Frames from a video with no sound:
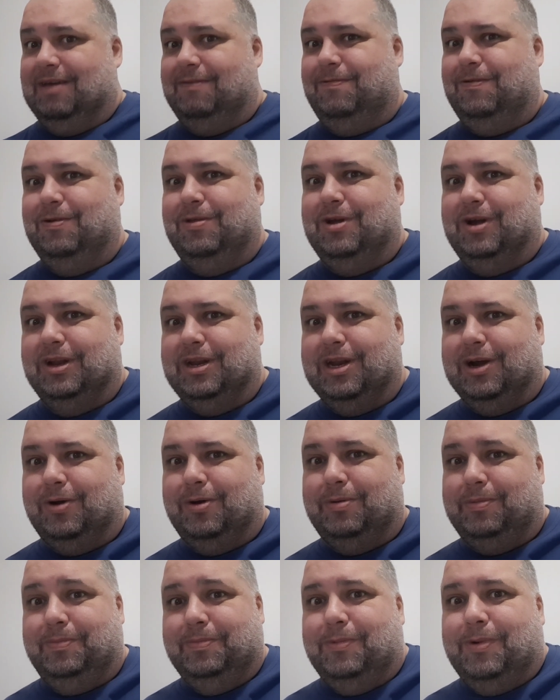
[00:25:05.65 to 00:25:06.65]
If you don't
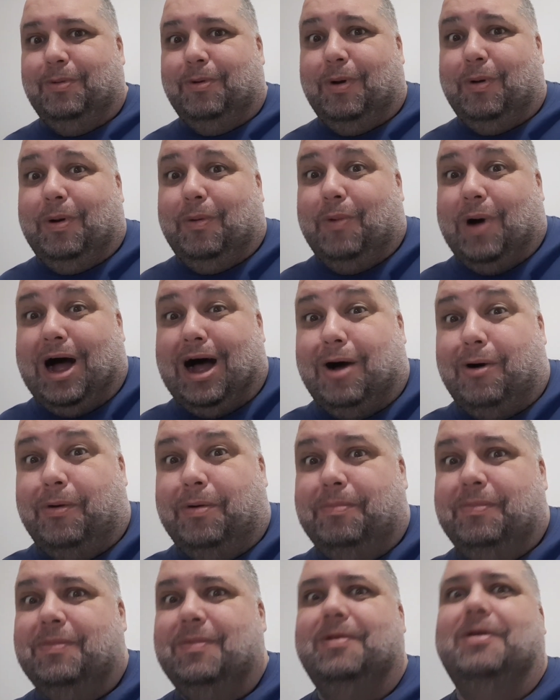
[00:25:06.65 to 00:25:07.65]
know
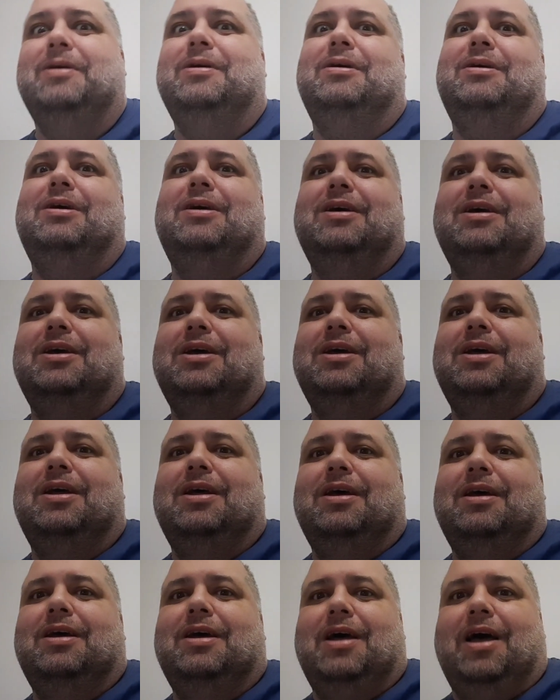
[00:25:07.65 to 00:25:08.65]
how,
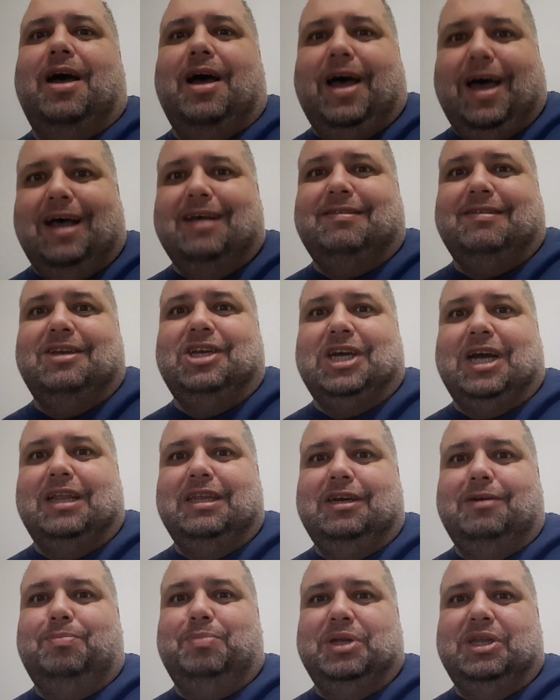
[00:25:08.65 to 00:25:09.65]
ask
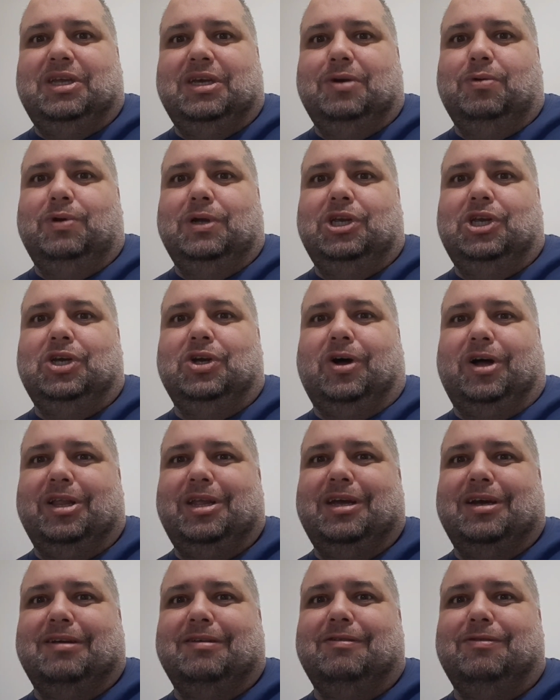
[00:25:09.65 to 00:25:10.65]
ChatGPT which
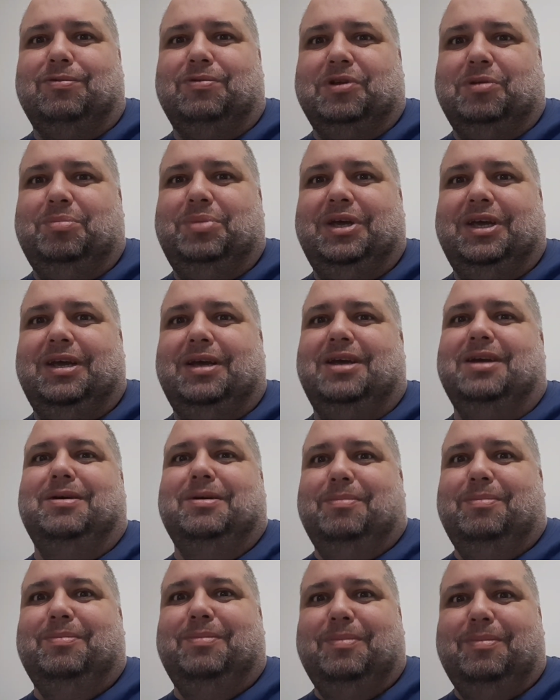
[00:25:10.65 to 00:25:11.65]
audience would be
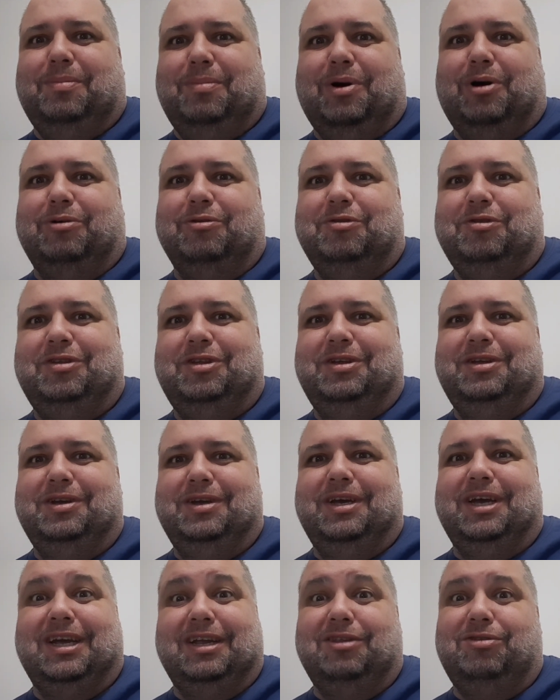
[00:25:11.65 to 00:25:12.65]
most
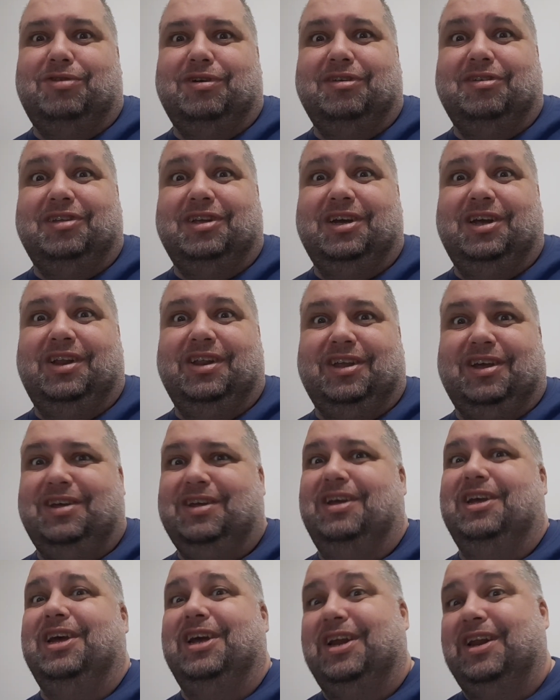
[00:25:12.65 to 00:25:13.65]
interested
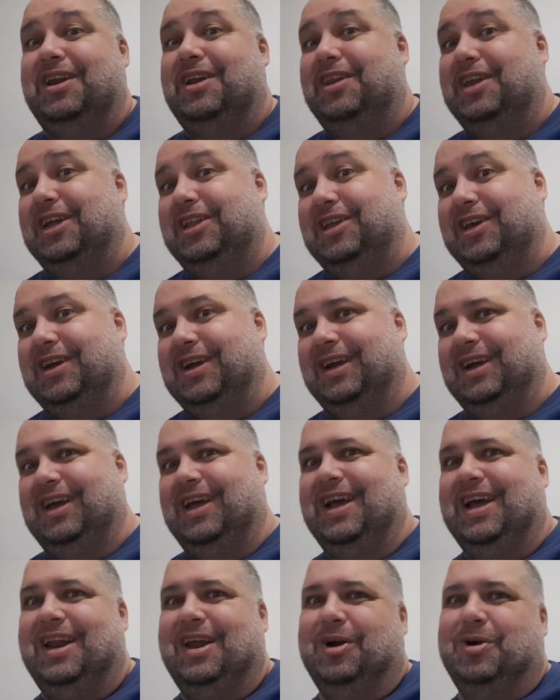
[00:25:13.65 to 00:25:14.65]
in knitting,
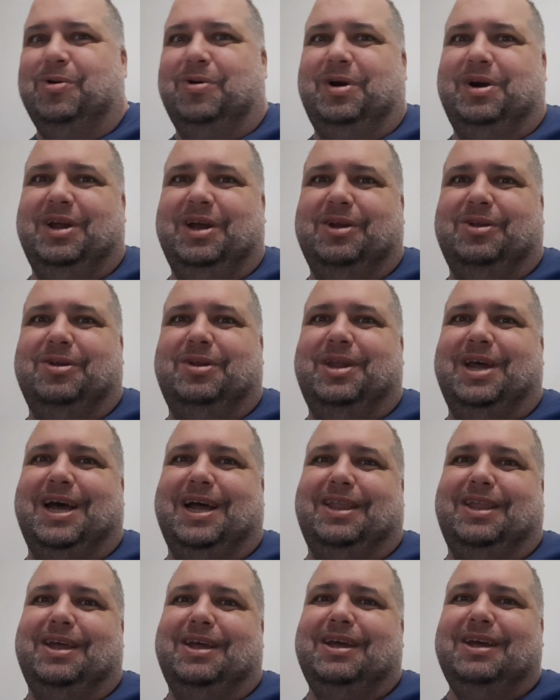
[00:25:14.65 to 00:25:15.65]
and according to
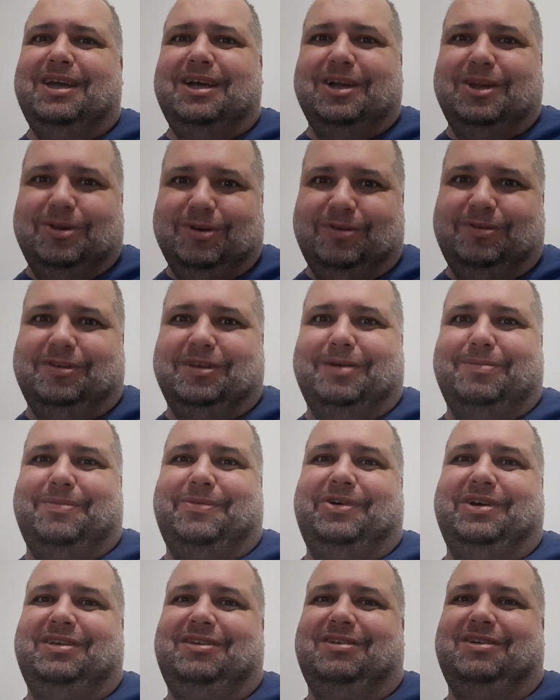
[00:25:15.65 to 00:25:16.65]
that, do
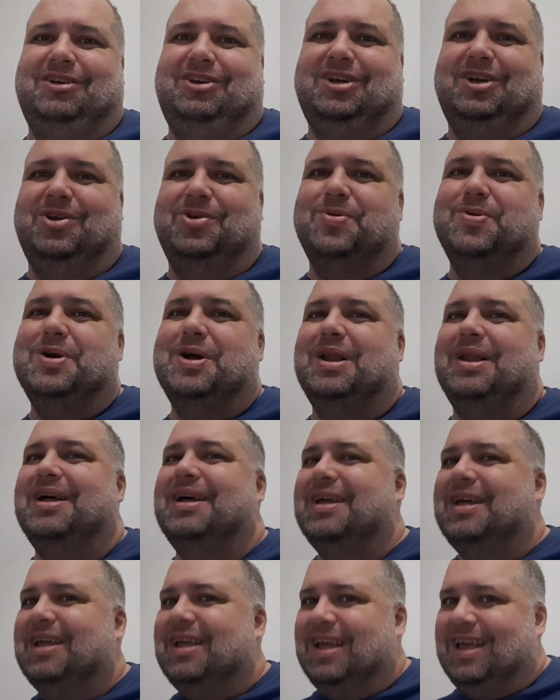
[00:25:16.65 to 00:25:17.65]
some research in
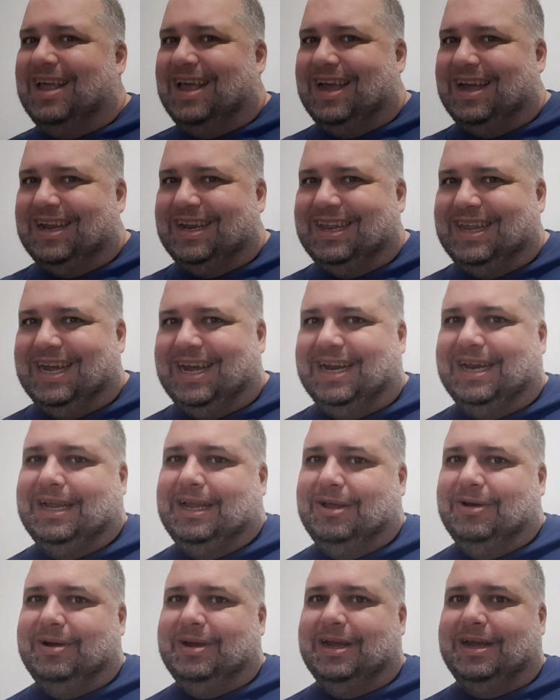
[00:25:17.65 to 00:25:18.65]
Google, and
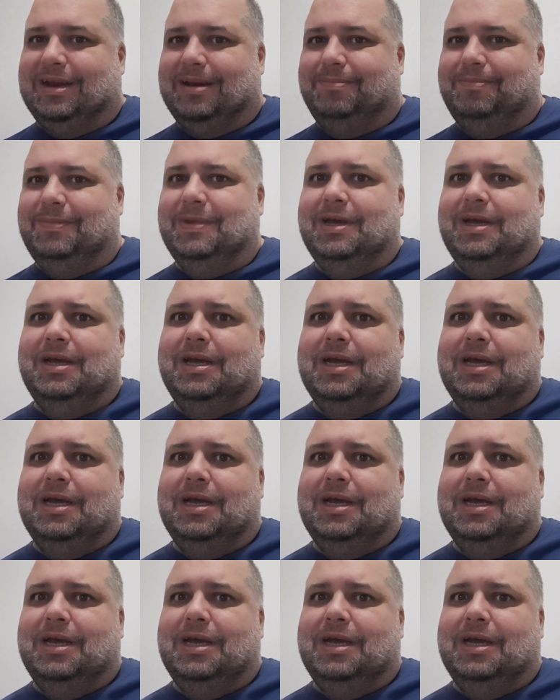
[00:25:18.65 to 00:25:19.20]
then you can